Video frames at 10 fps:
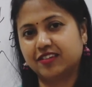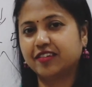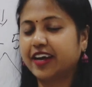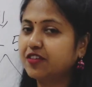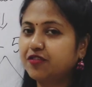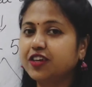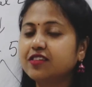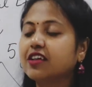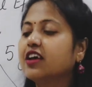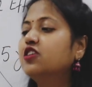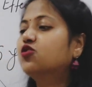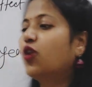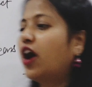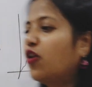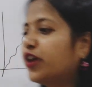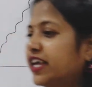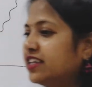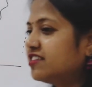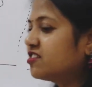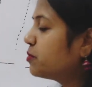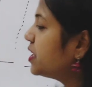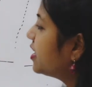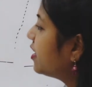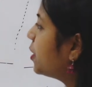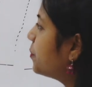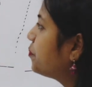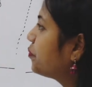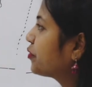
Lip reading: Right, friends? So how can this be a